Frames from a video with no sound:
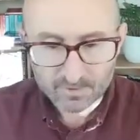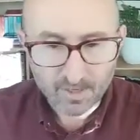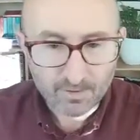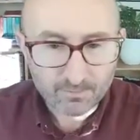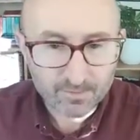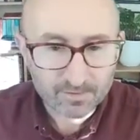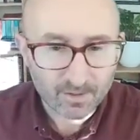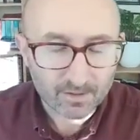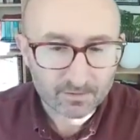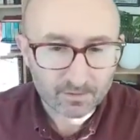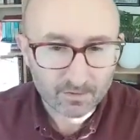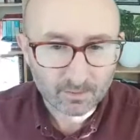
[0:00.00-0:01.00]
emphasize
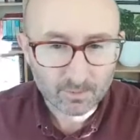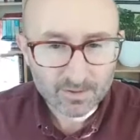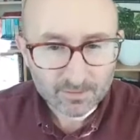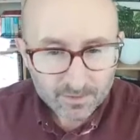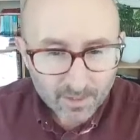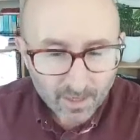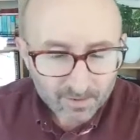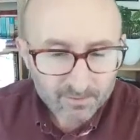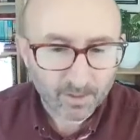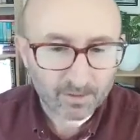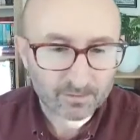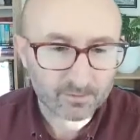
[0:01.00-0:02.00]
that there are different
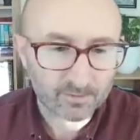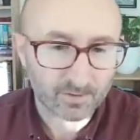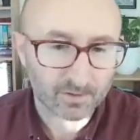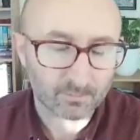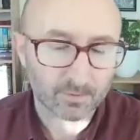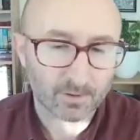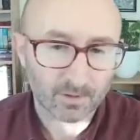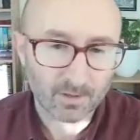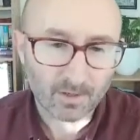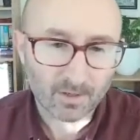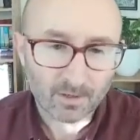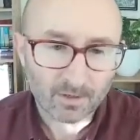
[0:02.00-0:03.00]
aspects of sleep
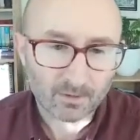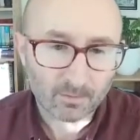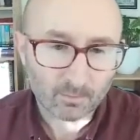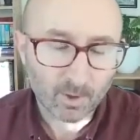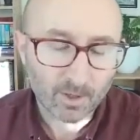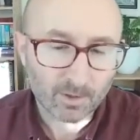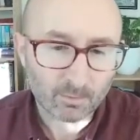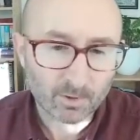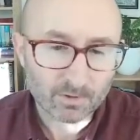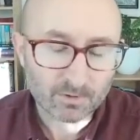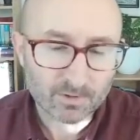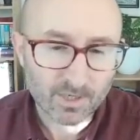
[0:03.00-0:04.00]
where there
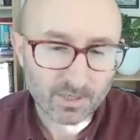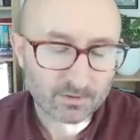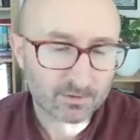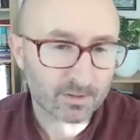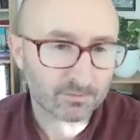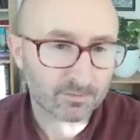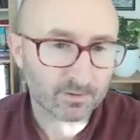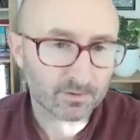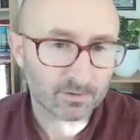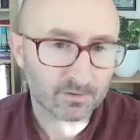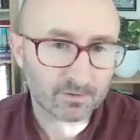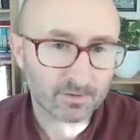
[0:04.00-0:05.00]
were gender
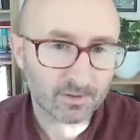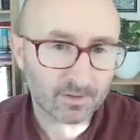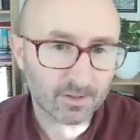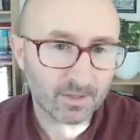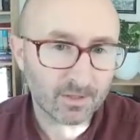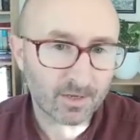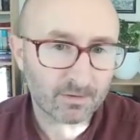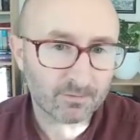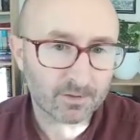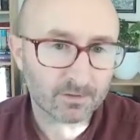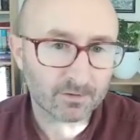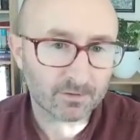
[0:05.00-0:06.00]
differences in
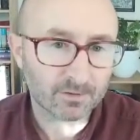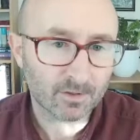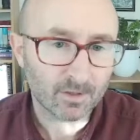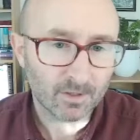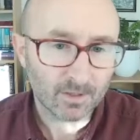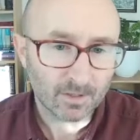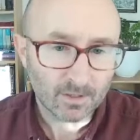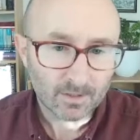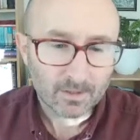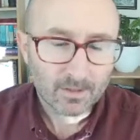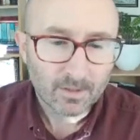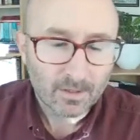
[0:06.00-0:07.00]
evidence.
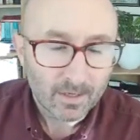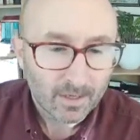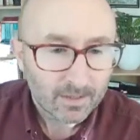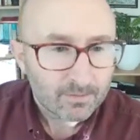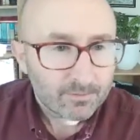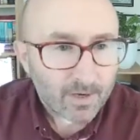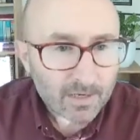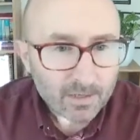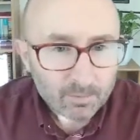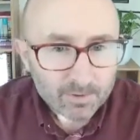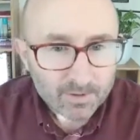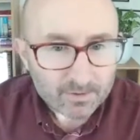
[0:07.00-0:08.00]
And then finally,
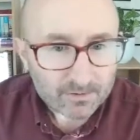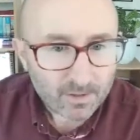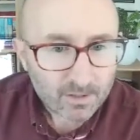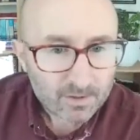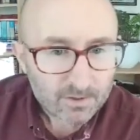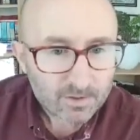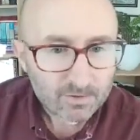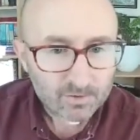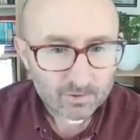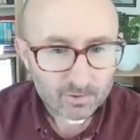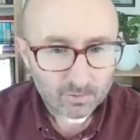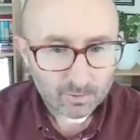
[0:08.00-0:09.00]
with this data, just to
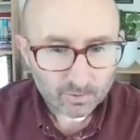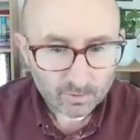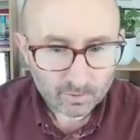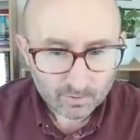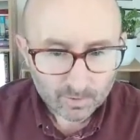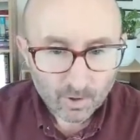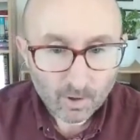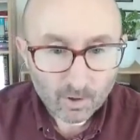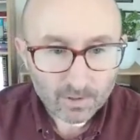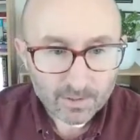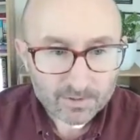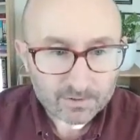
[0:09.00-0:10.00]
show you the
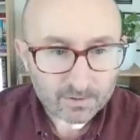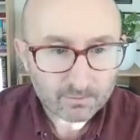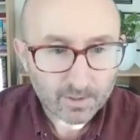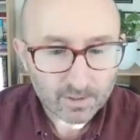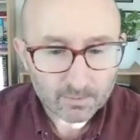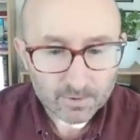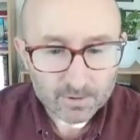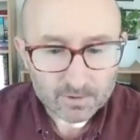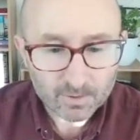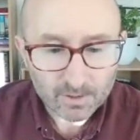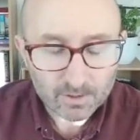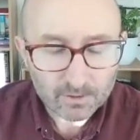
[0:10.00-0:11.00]
correlation really
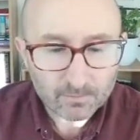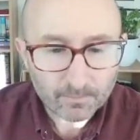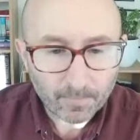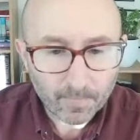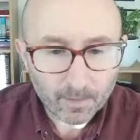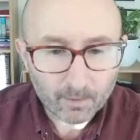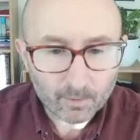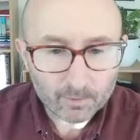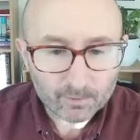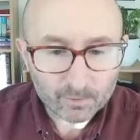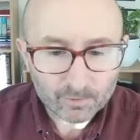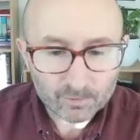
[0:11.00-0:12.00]
between
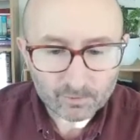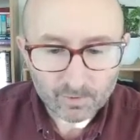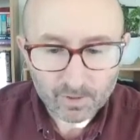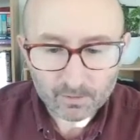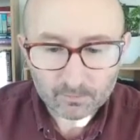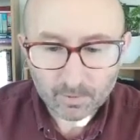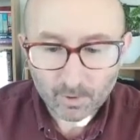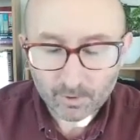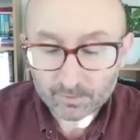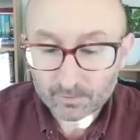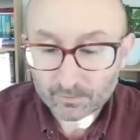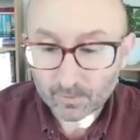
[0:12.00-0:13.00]
those who screen
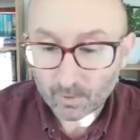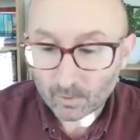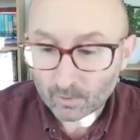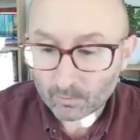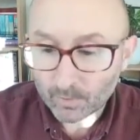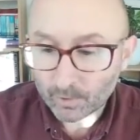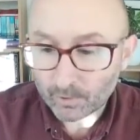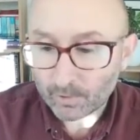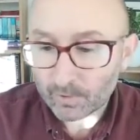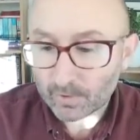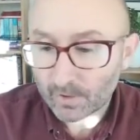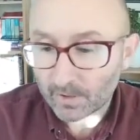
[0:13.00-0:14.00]
positive for low
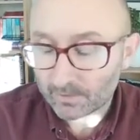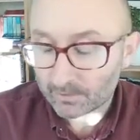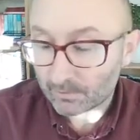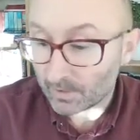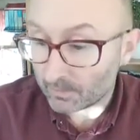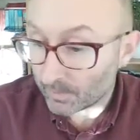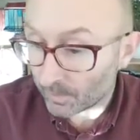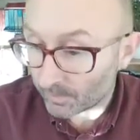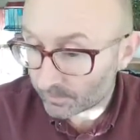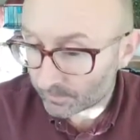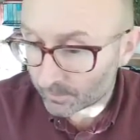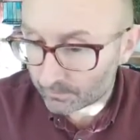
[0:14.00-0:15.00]
mood and screen
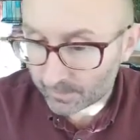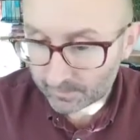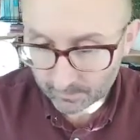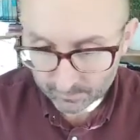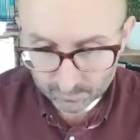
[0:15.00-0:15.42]
positive for risk of